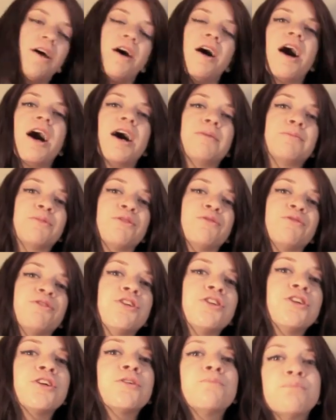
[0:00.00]
Review
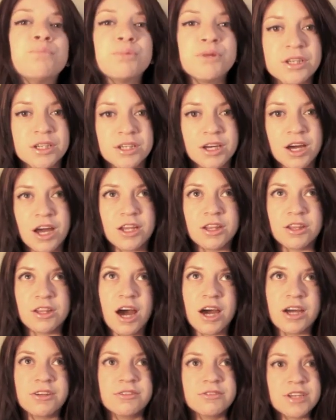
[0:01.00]
your book. A
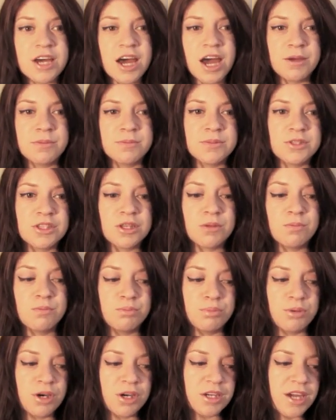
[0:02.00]
lot of times the
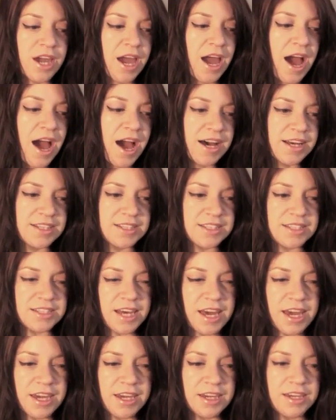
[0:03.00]
book has
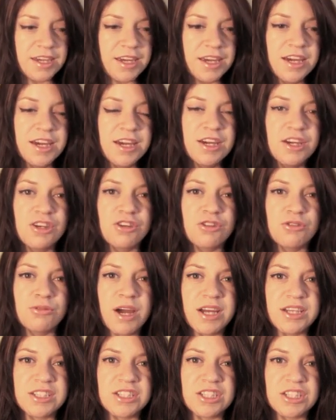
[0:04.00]
like
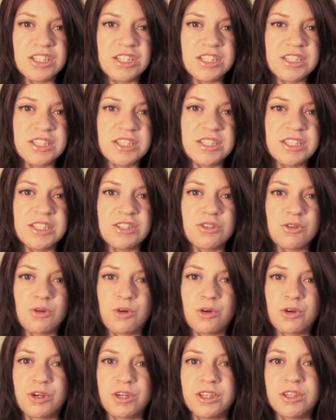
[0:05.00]
questions
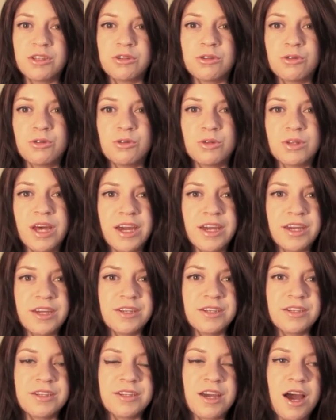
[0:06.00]
or little like
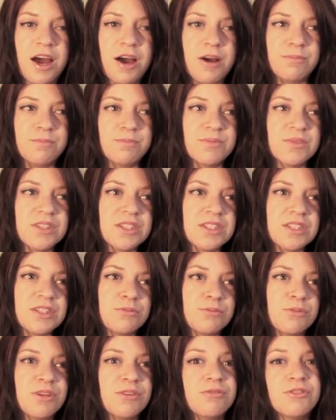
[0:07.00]

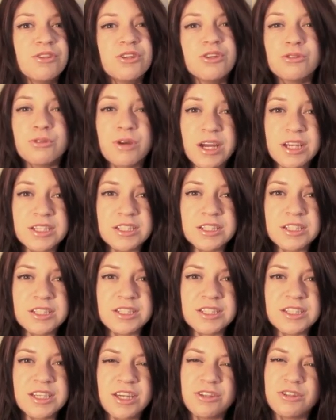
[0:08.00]
review
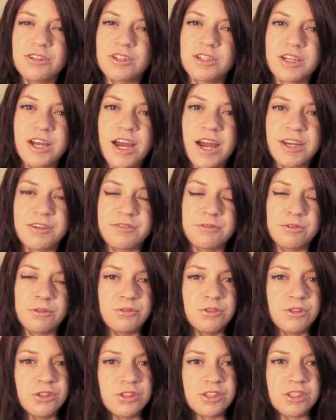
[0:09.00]
questions that you can kind of
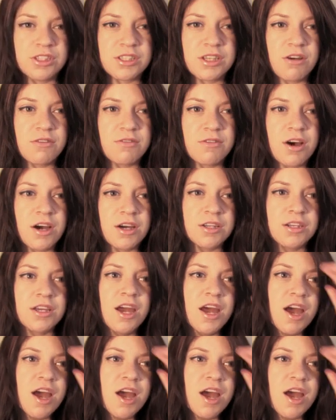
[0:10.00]
review yourself on.